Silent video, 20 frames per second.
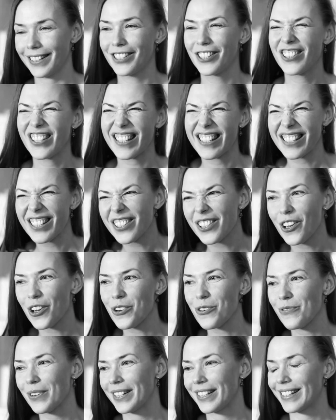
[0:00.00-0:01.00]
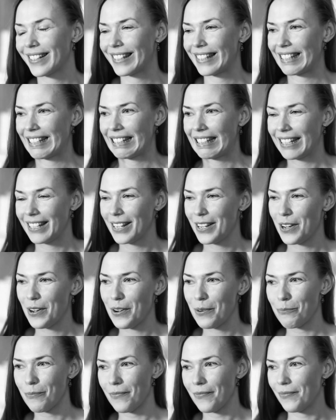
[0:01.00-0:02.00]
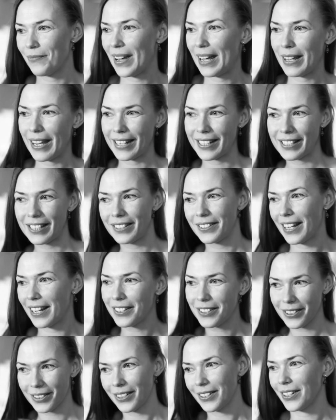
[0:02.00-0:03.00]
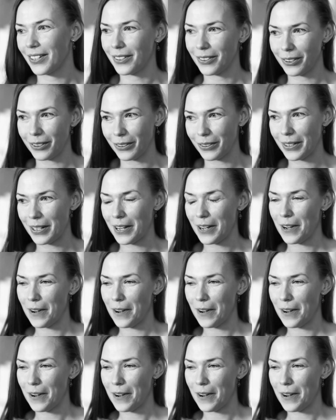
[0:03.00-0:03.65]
It's just, you know, it's the aesthetical